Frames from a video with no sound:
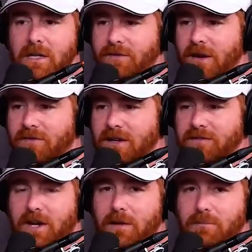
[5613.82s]
if you have any
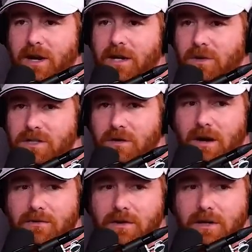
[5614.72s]
fucking brain
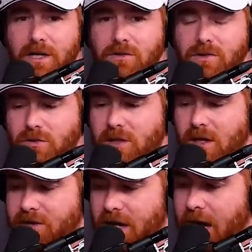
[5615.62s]
whatsoever and you do
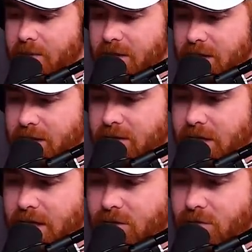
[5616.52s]
love comedy
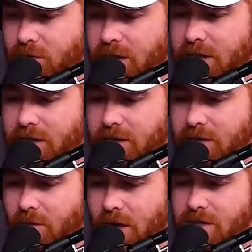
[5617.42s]
and you
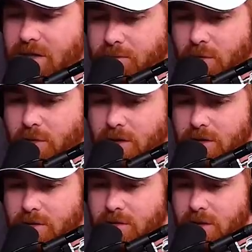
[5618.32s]
really want to support
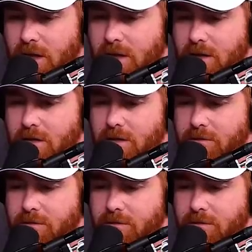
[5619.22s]
uh